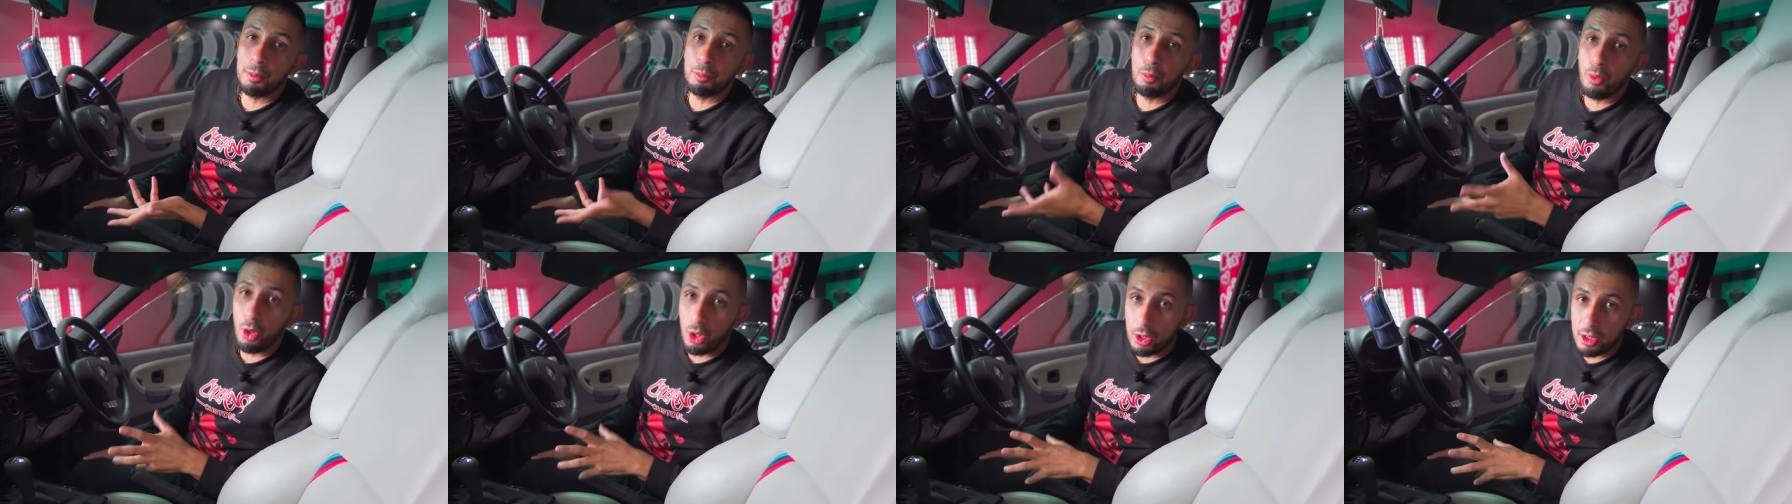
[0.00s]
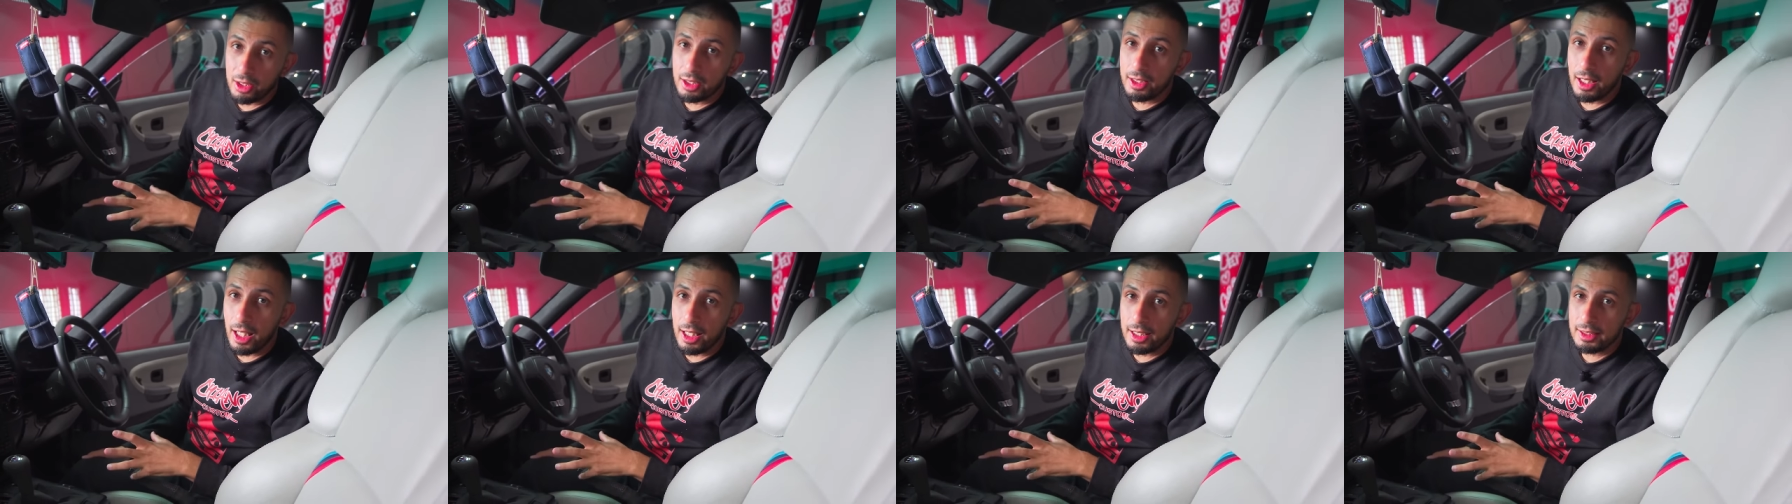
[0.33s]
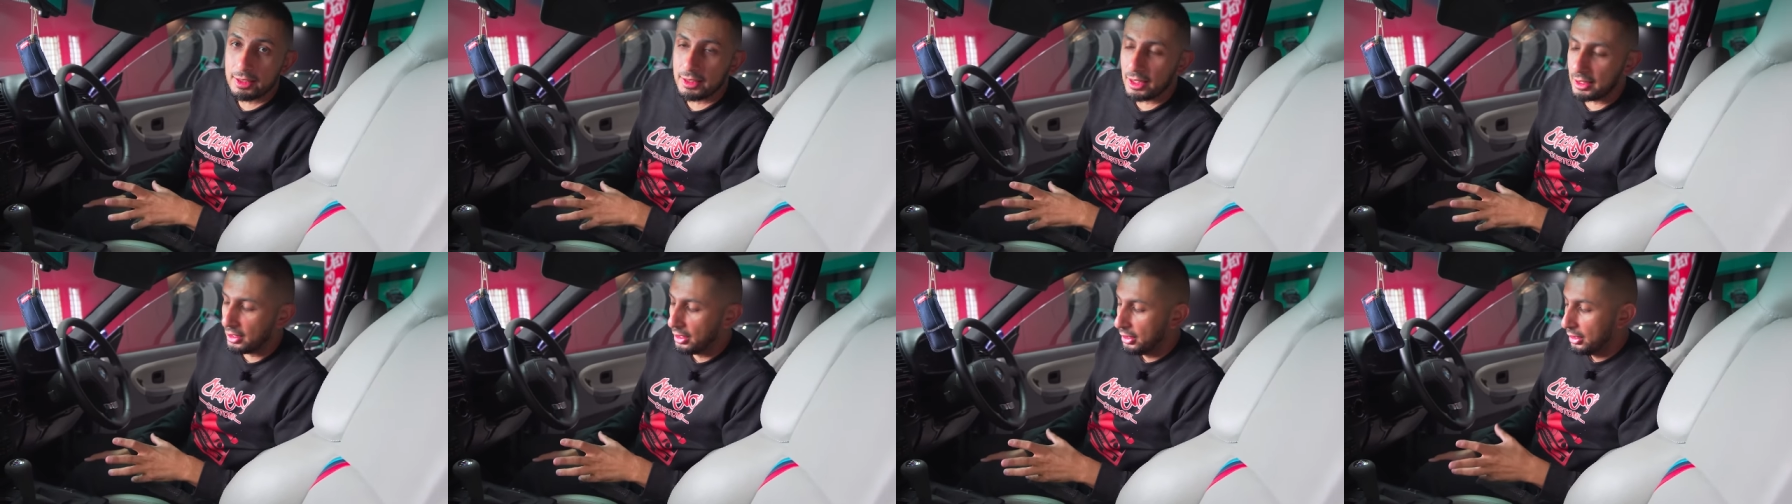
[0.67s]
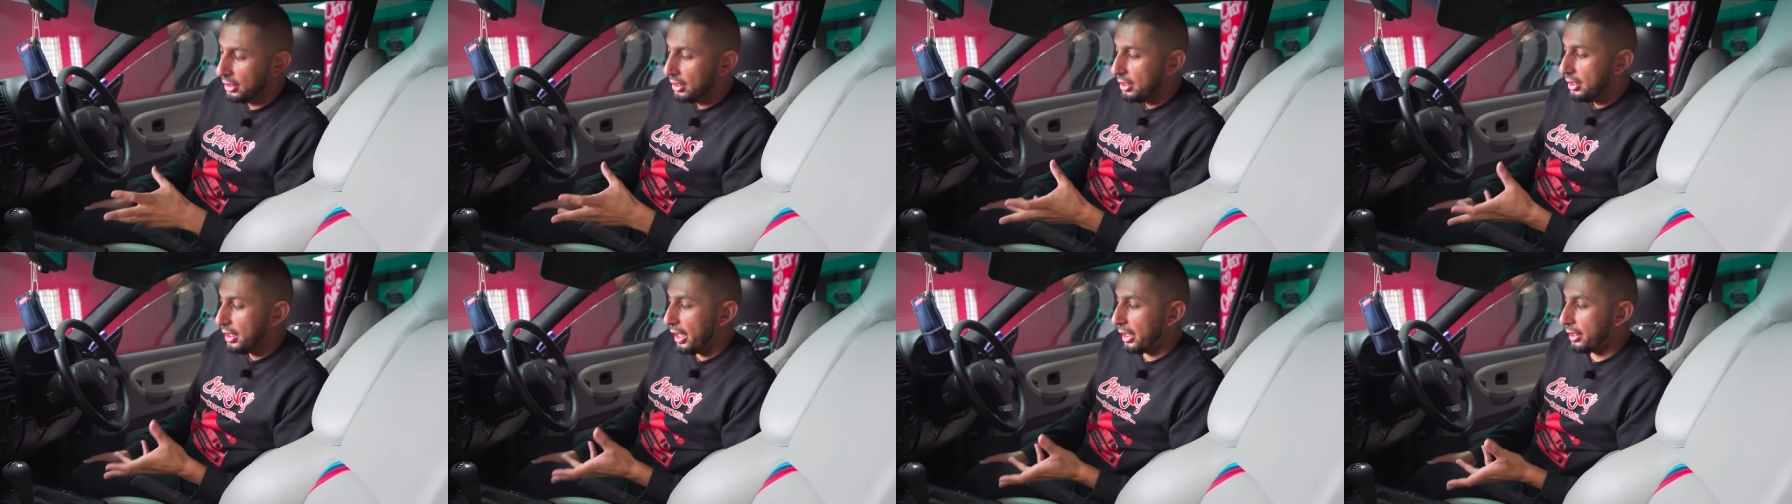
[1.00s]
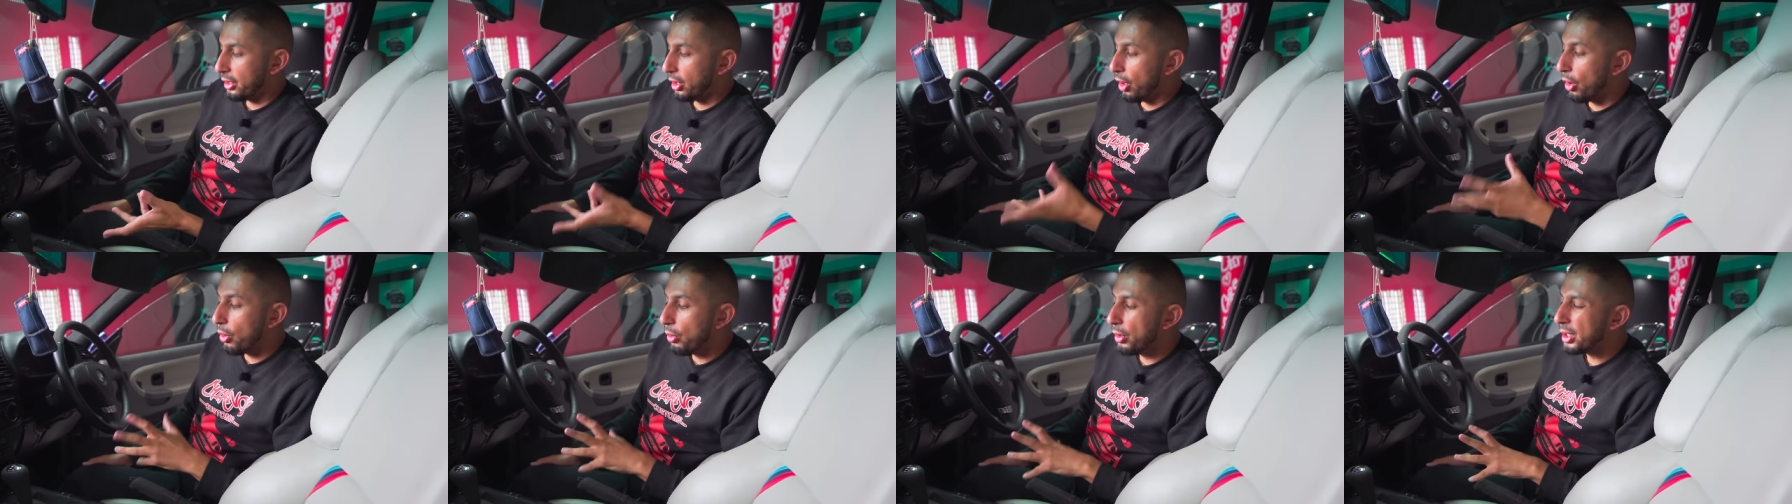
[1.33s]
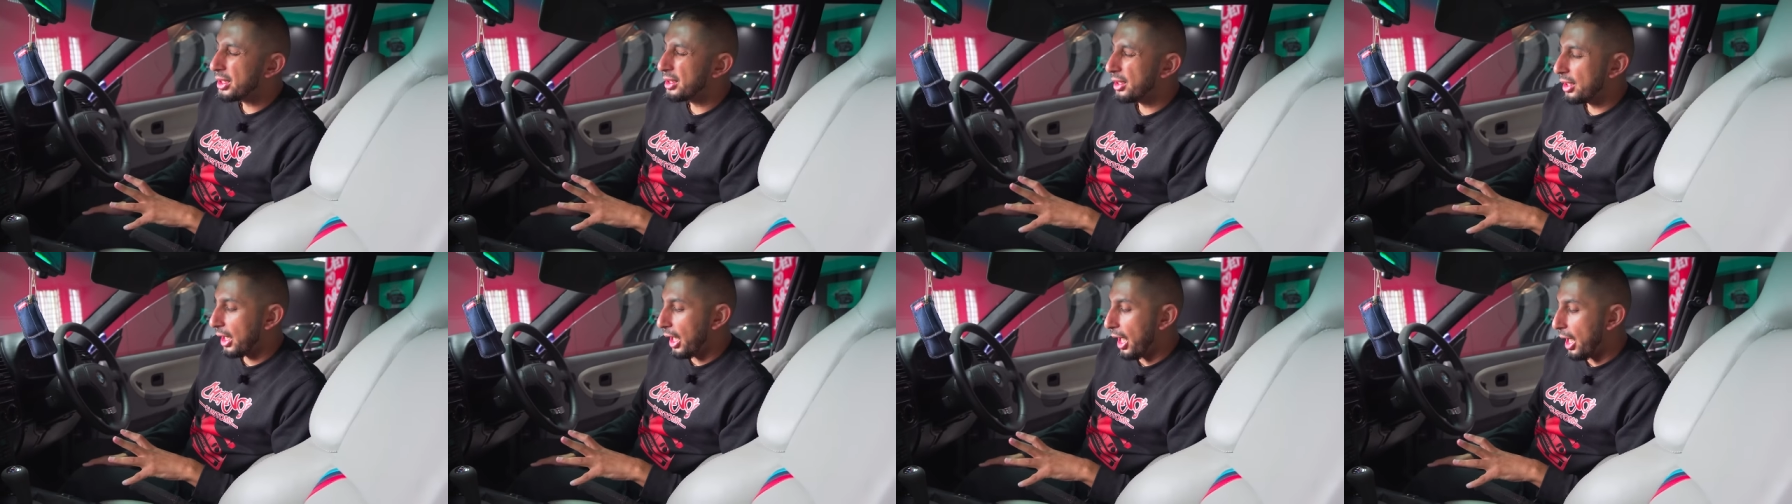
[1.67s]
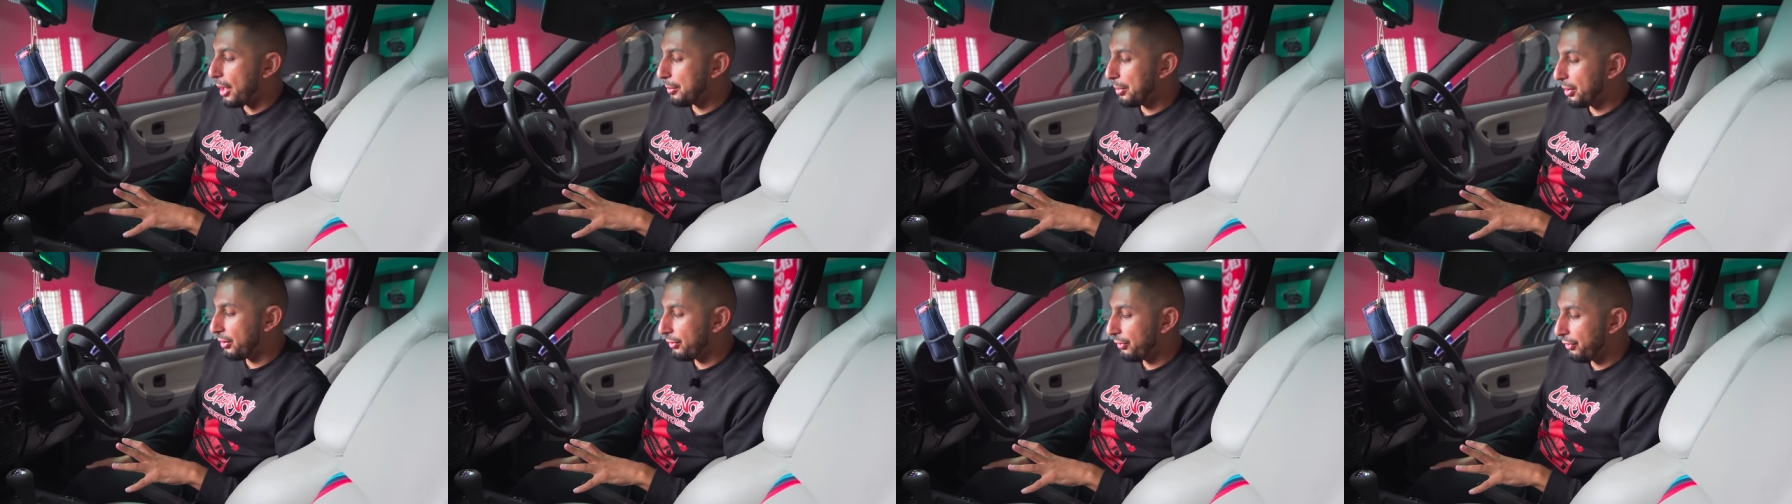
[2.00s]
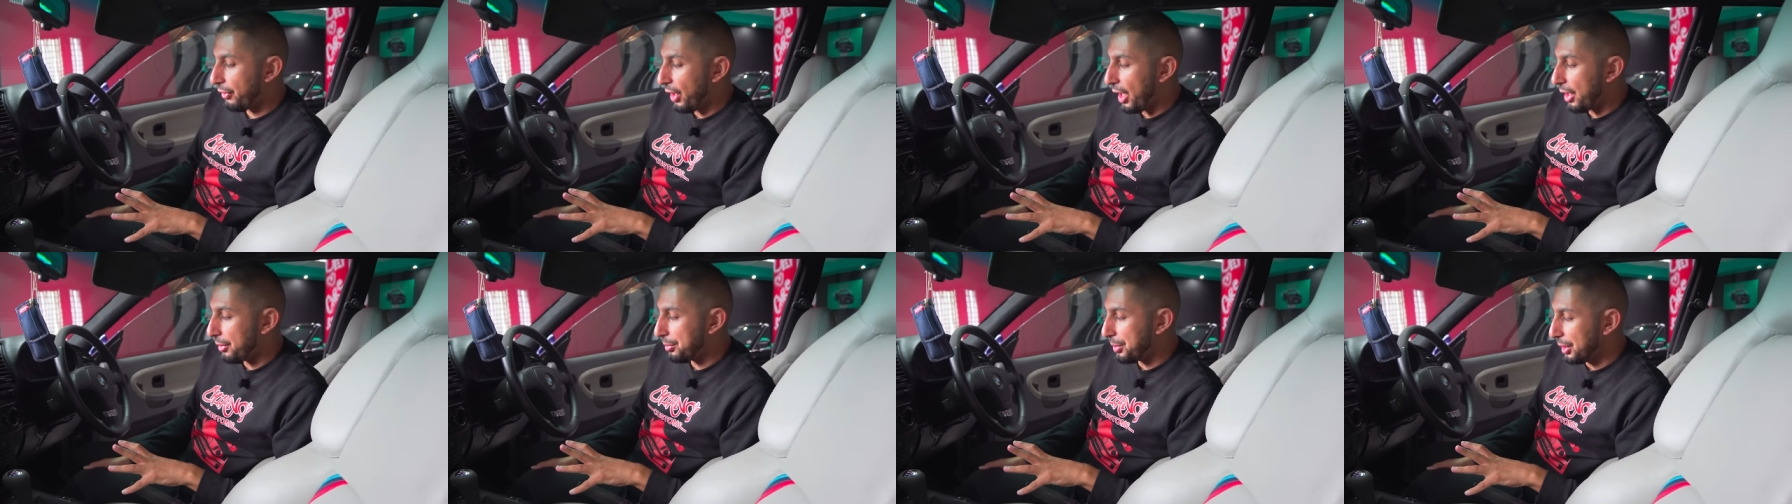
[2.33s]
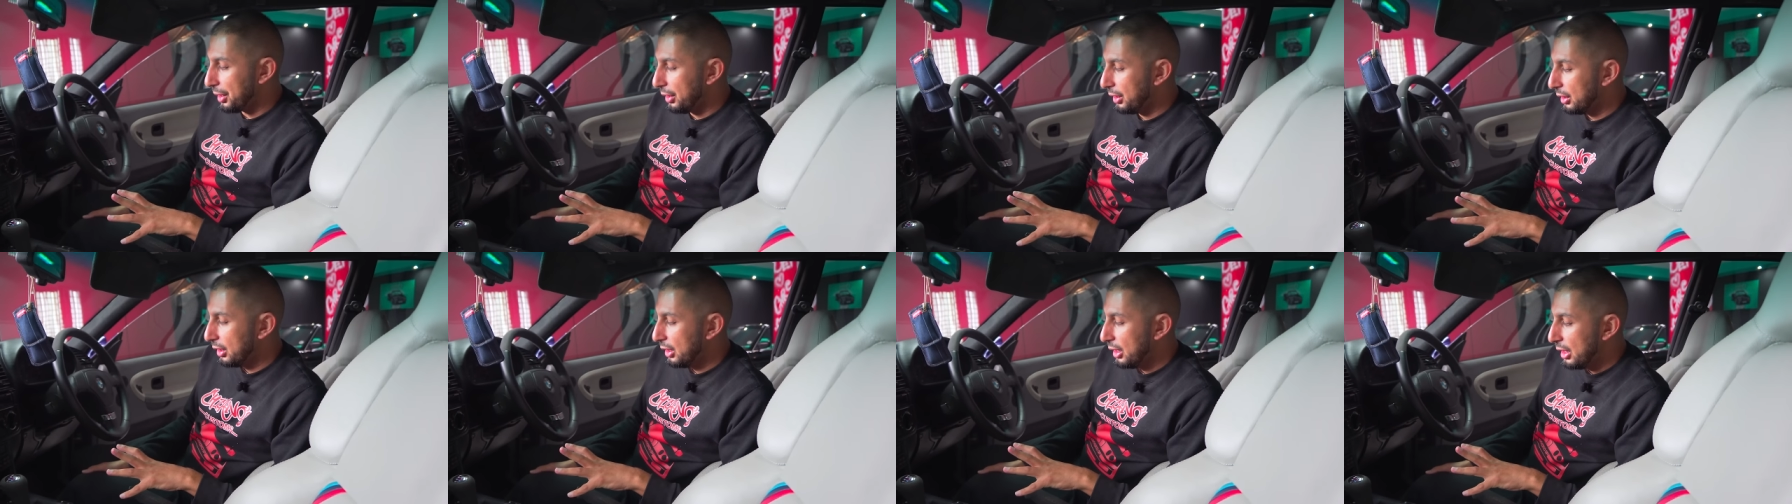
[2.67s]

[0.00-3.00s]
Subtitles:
modernize it and go with the carbon fiber?